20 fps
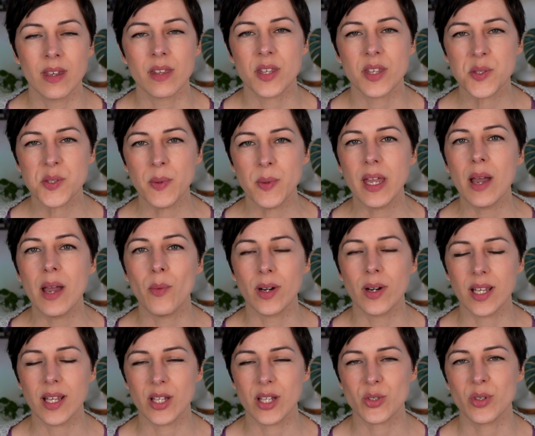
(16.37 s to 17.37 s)
This week, I want
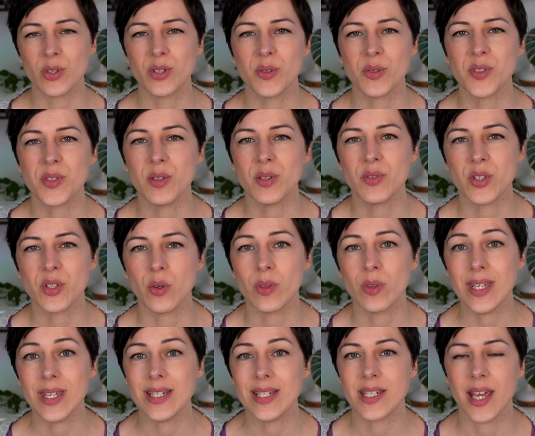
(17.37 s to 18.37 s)
to introduce you to
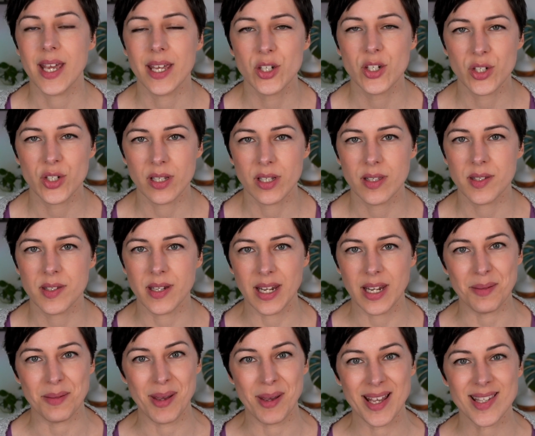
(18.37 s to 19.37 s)
the Tensions
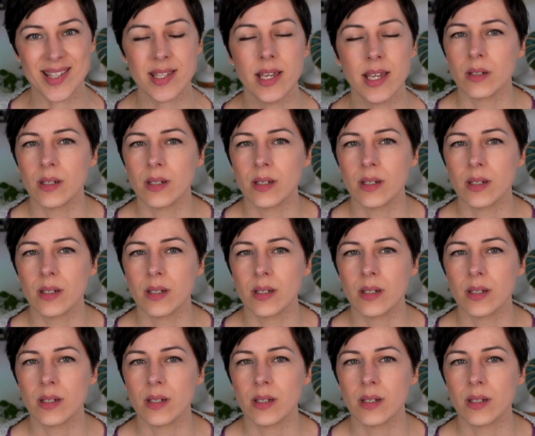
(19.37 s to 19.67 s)
database.